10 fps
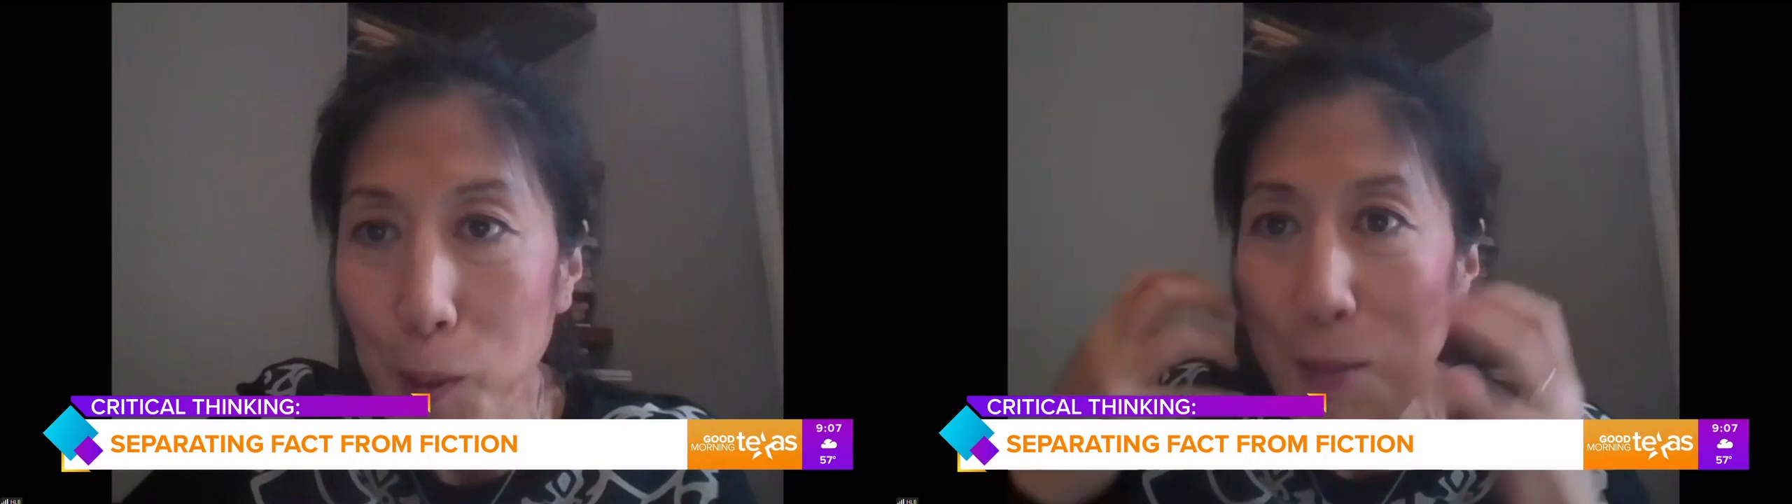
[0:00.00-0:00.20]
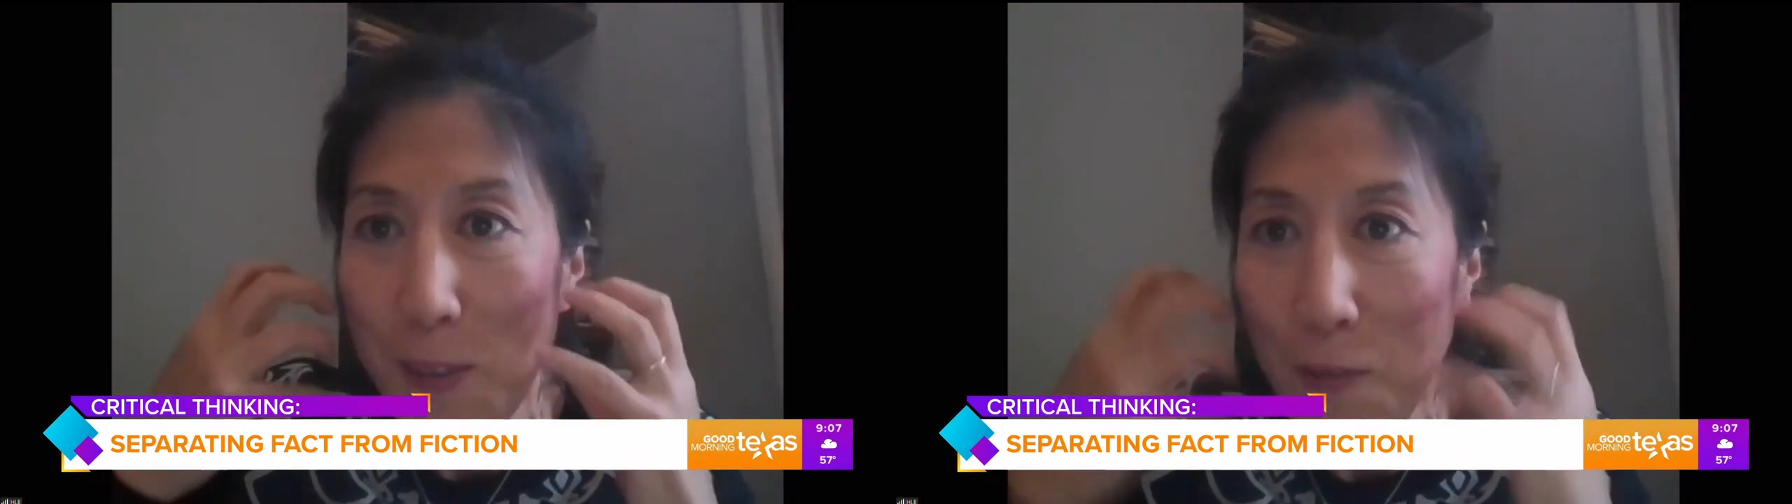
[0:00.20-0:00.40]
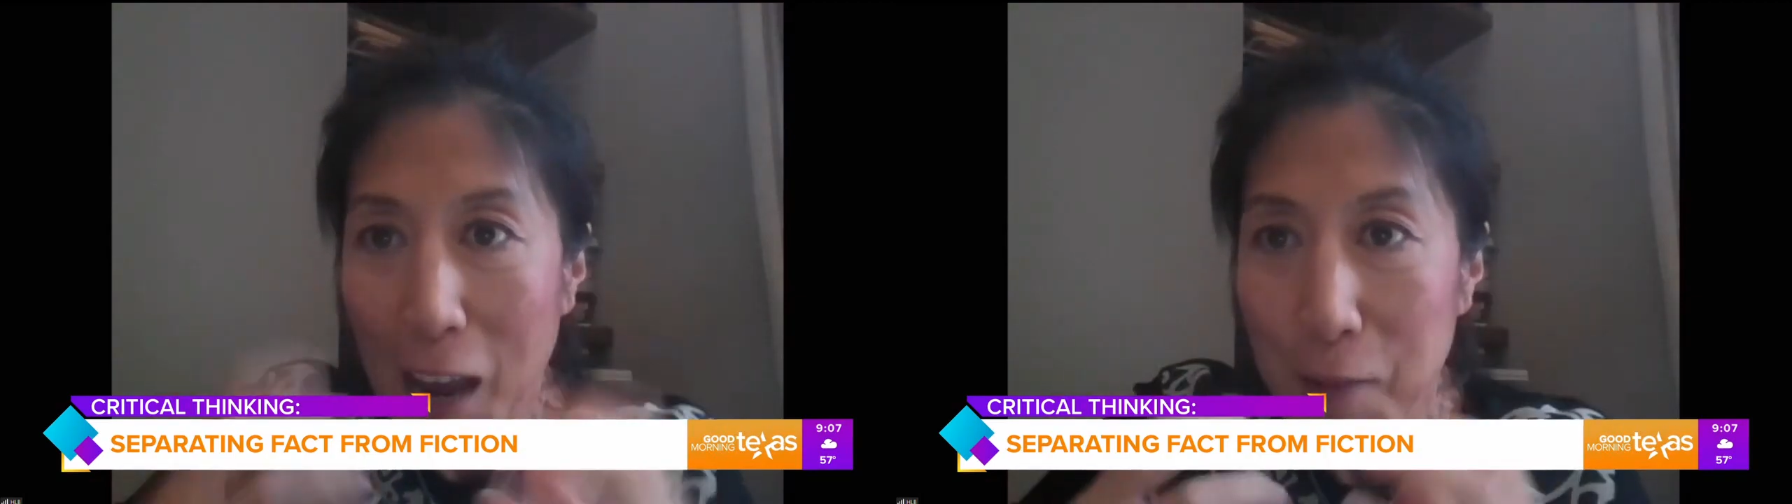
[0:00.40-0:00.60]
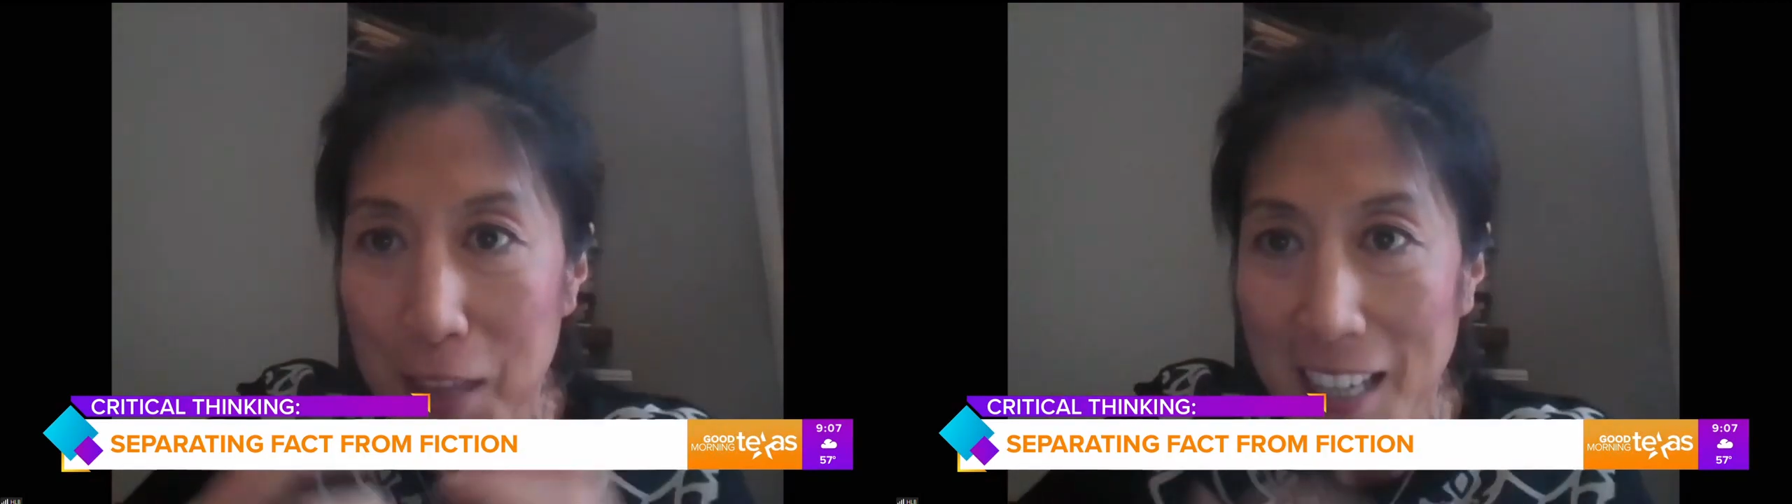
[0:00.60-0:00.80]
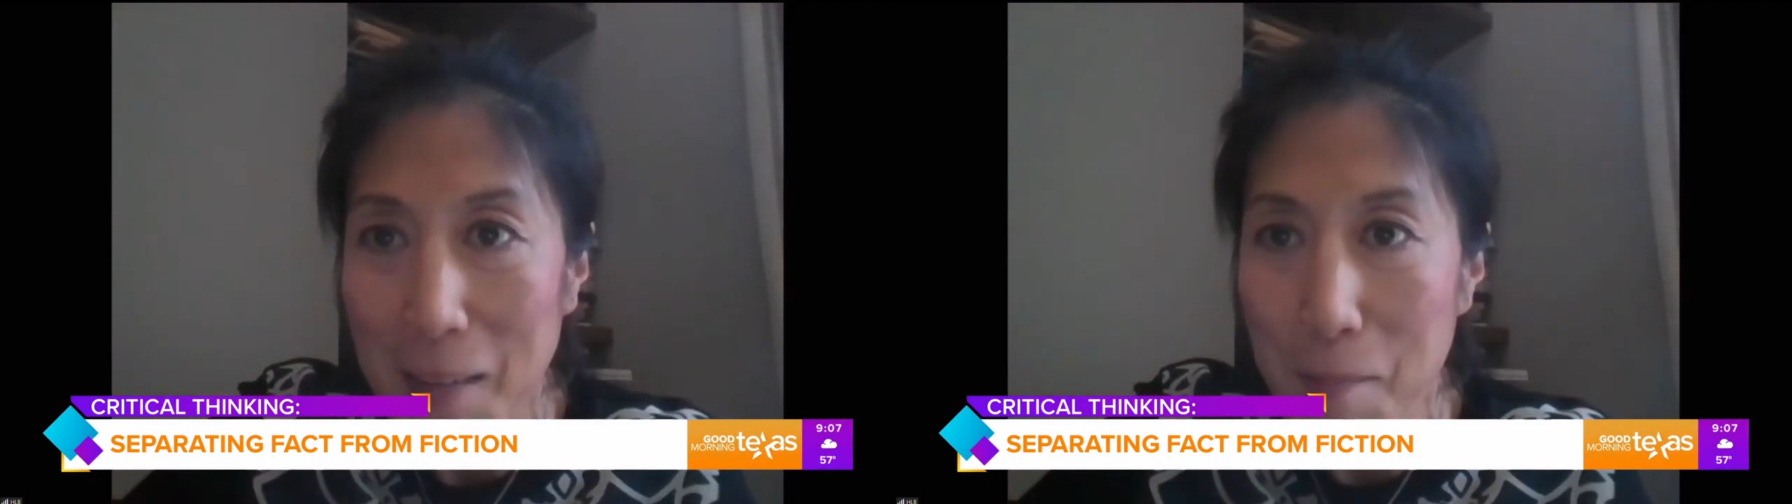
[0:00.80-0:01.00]
terms of how we
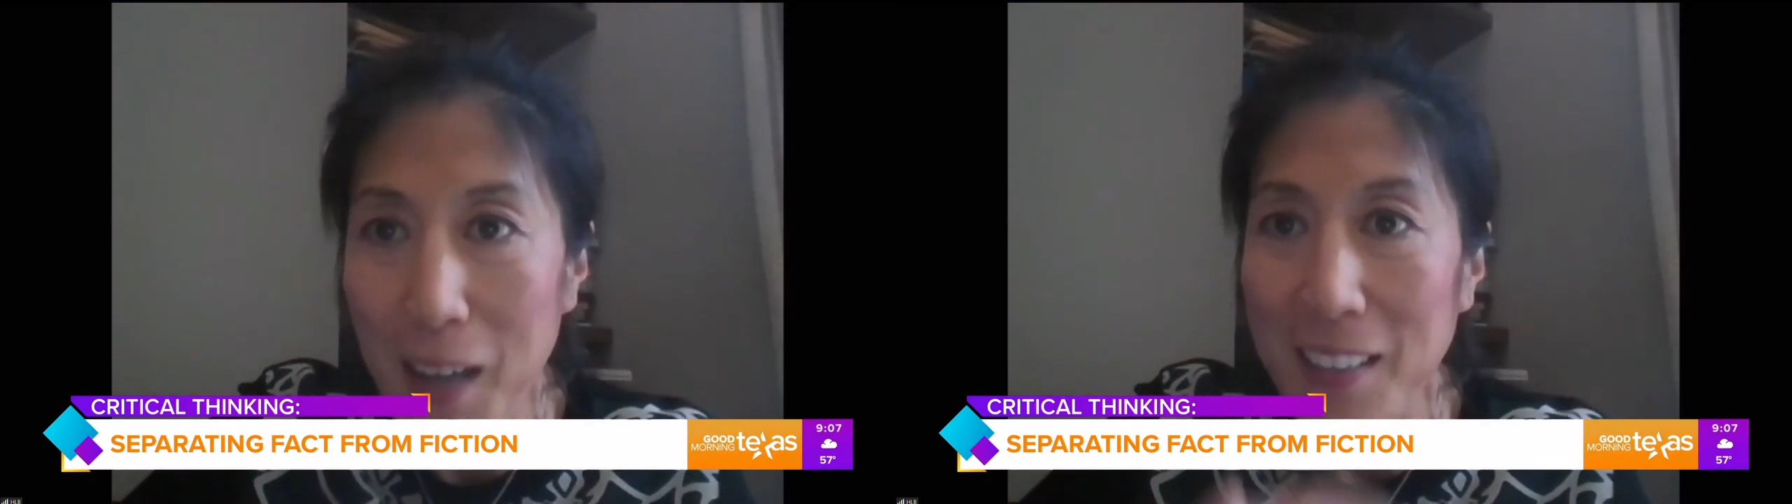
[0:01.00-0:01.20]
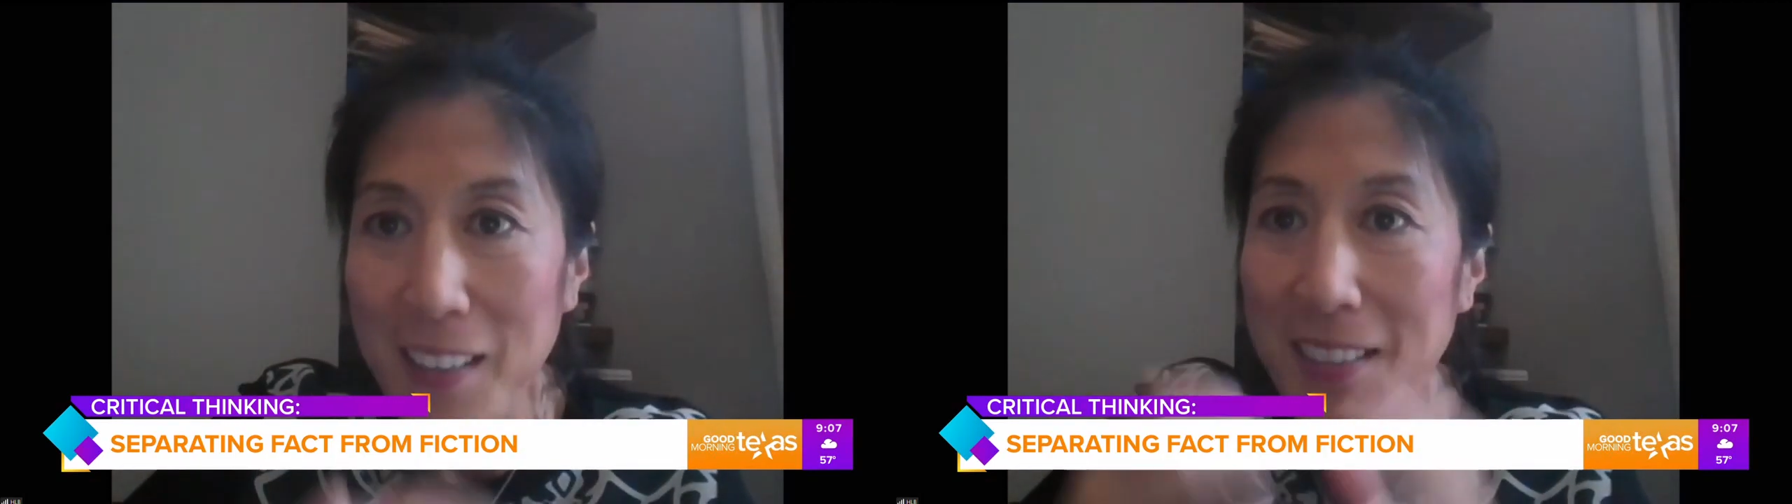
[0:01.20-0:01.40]
think about it.